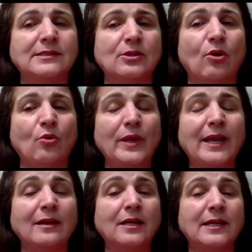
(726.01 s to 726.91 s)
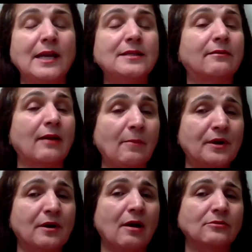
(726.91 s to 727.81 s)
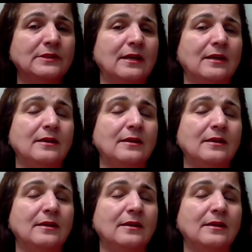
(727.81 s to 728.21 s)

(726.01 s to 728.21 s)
so we can create a wraparound